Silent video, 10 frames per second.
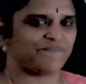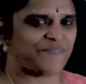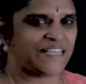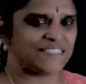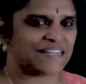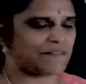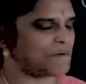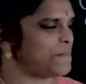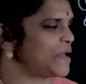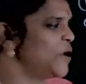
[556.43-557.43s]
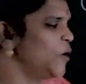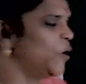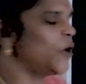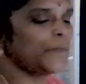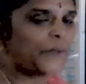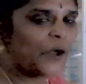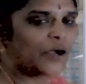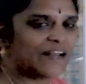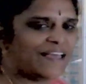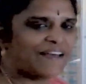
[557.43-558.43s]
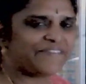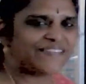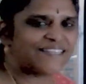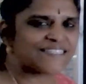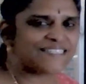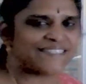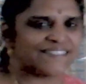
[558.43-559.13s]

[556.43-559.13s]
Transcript: Please remember. Hope you're clear with this.